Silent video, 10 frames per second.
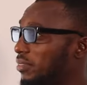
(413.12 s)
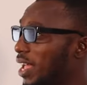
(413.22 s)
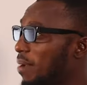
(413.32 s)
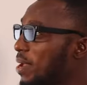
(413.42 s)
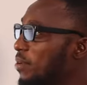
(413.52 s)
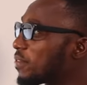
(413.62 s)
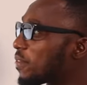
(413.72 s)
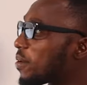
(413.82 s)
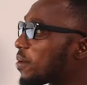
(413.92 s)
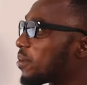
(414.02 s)

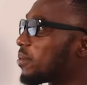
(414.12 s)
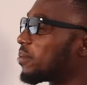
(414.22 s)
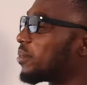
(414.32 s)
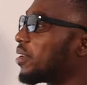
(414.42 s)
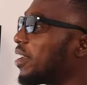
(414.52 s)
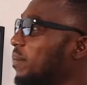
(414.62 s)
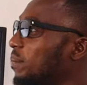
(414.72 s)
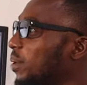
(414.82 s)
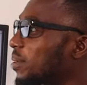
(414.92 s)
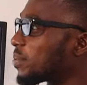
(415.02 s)

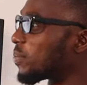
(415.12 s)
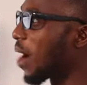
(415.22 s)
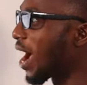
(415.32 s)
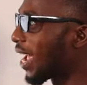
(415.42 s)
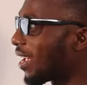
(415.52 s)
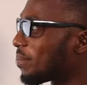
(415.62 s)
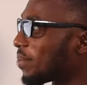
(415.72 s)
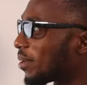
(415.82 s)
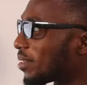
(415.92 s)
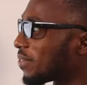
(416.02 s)
MnO4 plus Y
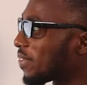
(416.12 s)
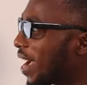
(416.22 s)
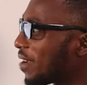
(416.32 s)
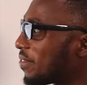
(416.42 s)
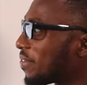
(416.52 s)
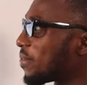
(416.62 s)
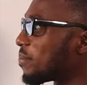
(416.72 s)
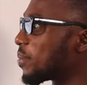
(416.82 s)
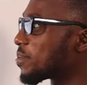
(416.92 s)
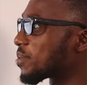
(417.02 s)
plus
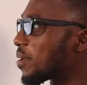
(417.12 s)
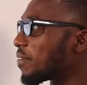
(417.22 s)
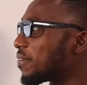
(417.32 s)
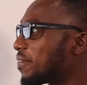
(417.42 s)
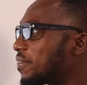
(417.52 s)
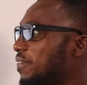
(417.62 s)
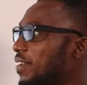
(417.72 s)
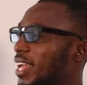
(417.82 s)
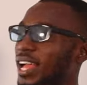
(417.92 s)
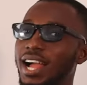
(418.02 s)
5 moles of
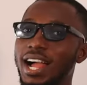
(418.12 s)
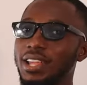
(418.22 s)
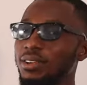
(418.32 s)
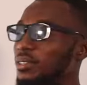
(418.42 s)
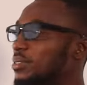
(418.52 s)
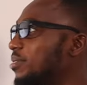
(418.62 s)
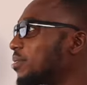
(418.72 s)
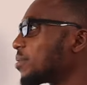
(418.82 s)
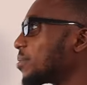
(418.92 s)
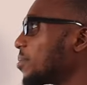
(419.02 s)

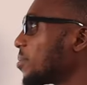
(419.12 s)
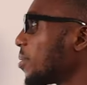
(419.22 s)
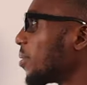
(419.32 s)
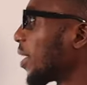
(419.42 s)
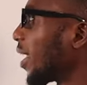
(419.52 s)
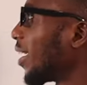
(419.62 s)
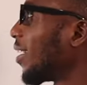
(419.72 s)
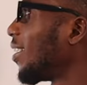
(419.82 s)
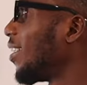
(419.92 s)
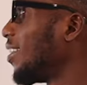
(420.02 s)
iron 2, okay,